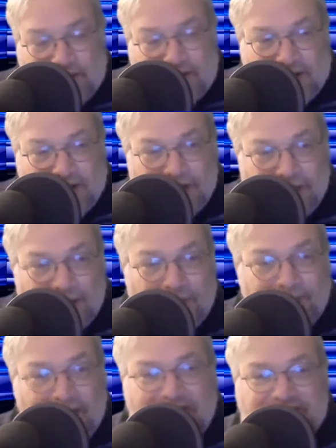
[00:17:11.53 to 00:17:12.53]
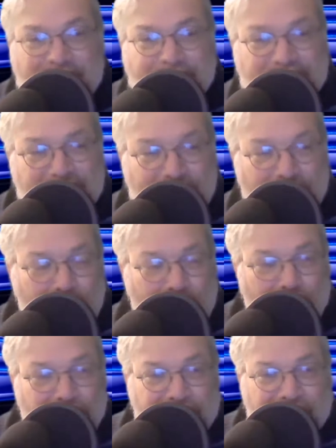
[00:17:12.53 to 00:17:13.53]
I'm not supposed to know
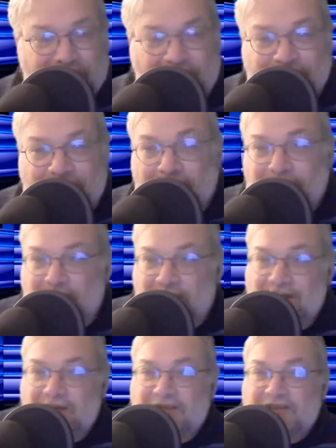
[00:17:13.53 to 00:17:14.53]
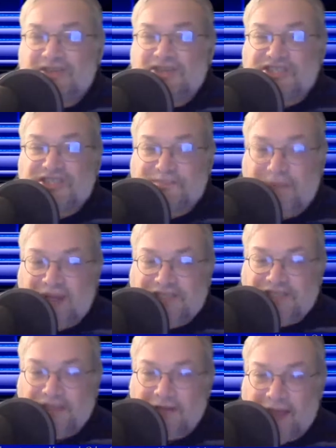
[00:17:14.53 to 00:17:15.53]
all this stuff. I'm the
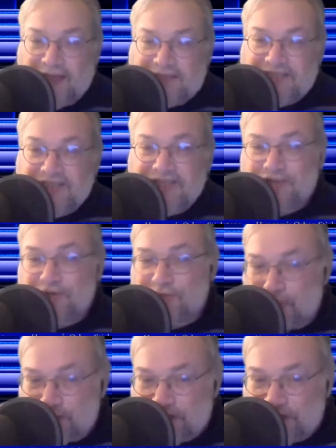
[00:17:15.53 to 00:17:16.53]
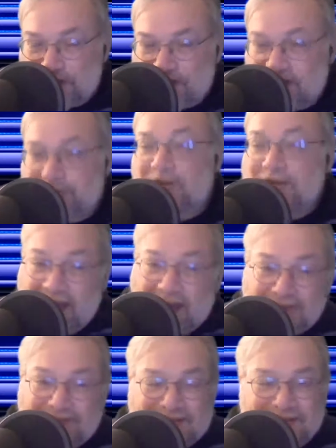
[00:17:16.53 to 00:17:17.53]
special ed teacher who pushes in. But
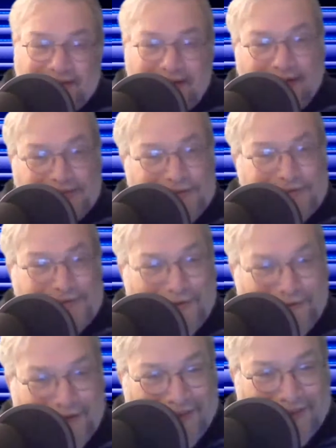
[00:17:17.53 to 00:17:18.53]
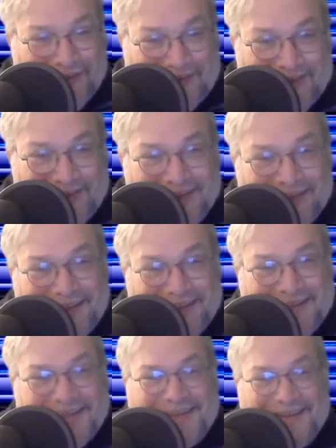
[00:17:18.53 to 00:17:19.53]
yes, I do know all this.
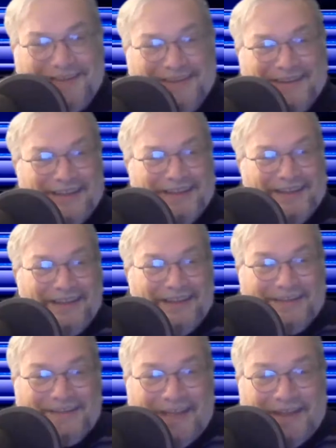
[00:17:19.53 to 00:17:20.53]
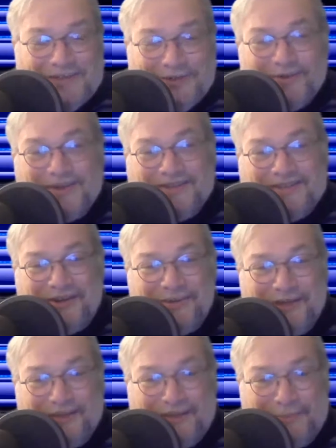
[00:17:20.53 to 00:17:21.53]
And they do consider
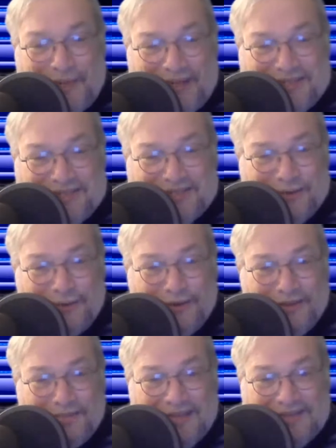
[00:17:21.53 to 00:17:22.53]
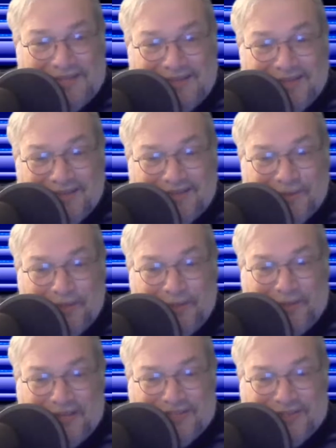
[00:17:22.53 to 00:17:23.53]
me the best source. They did consider me the
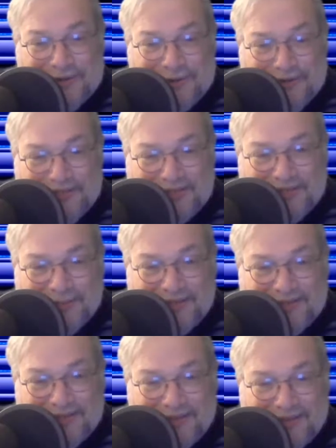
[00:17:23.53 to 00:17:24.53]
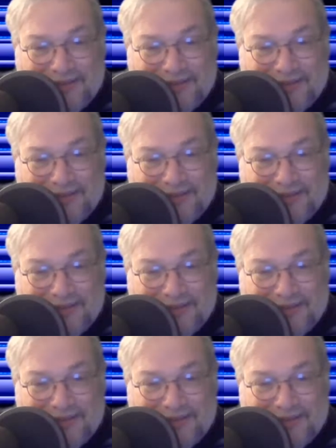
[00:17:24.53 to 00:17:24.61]
best source on some of these things.